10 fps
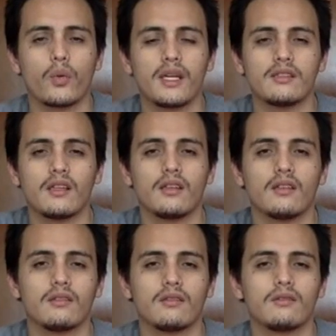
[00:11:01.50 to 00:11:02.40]
ways
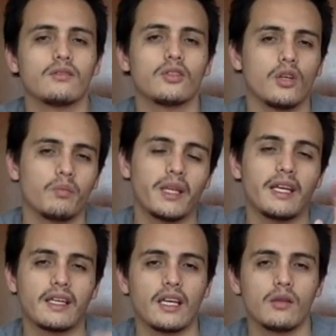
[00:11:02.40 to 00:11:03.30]
than
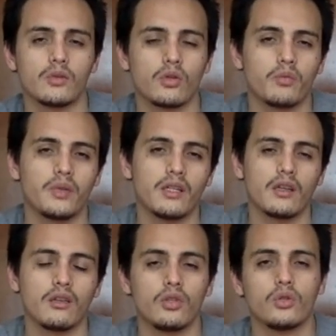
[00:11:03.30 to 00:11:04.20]
playing games or being
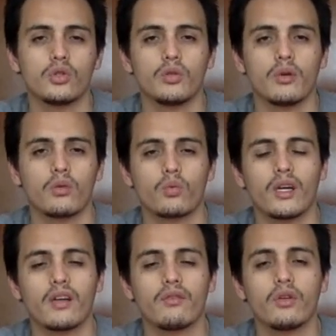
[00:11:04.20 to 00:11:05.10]
on YouTube or
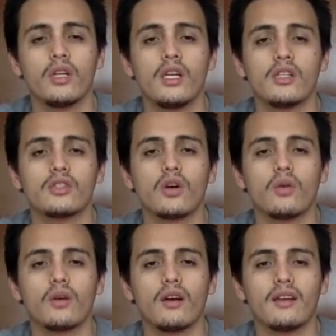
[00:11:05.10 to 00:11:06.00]
whatever.
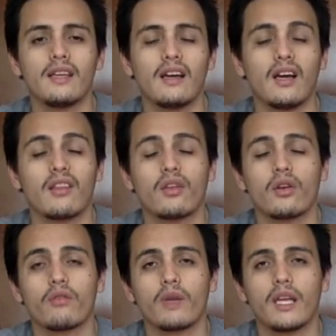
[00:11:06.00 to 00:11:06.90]
So yeah, I
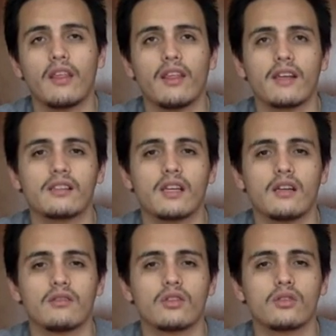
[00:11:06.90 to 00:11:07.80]
thought of many things,
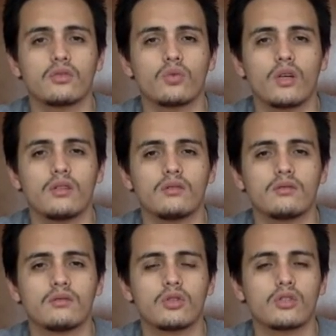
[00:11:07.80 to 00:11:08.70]
and those
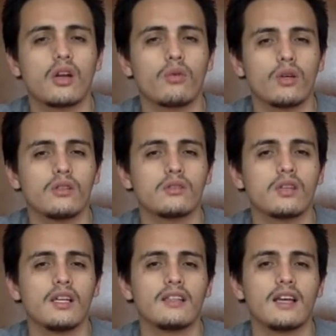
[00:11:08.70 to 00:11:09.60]
are ones
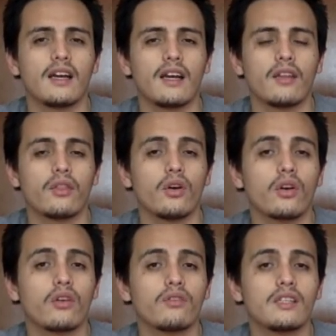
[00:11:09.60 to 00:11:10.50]
that I thought
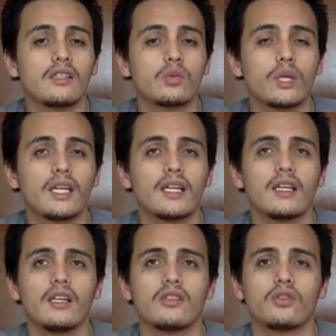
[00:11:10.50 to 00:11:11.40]
of this week.
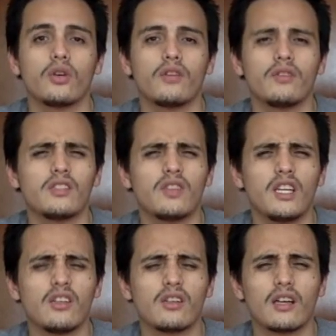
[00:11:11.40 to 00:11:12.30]
Sorry if this
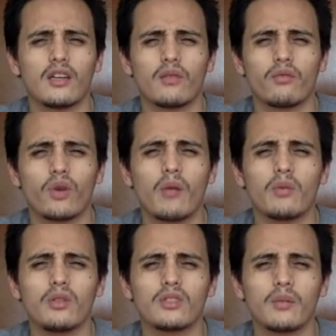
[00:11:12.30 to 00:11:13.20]
video kind of
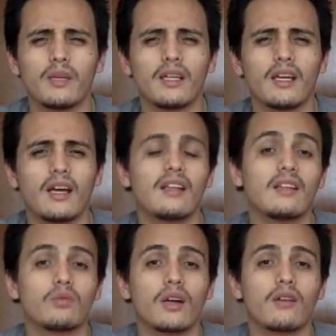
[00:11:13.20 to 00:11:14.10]
rambles a bit,
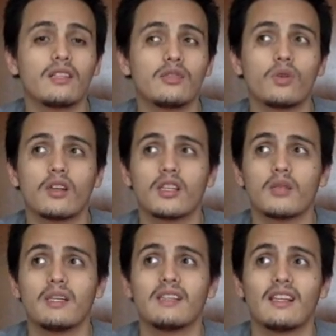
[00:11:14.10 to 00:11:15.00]
and what
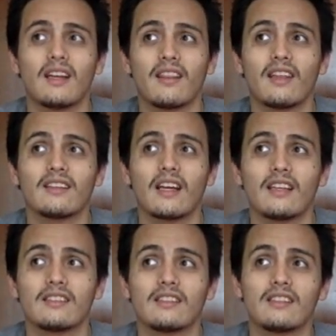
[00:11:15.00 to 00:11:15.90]
distracted me is that I think
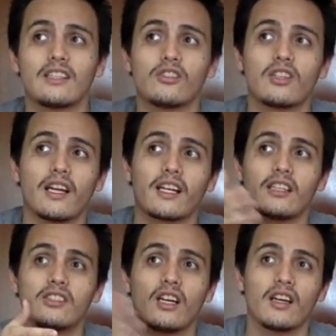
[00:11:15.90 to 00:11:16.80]
that there's like
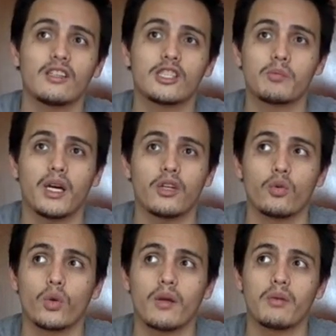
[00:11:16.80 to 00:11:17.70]
a giant
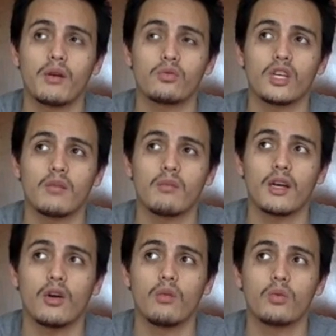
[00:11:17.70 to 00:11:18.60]
spider web outside my
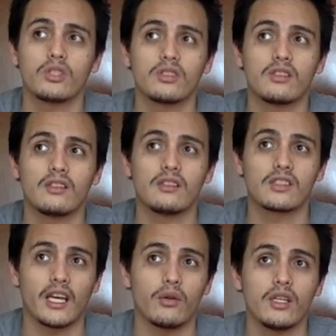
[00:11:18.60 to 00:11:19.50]
home, which is
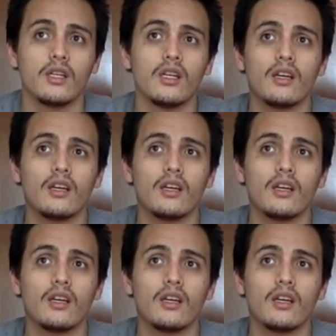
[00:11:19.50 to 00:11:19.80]
scary.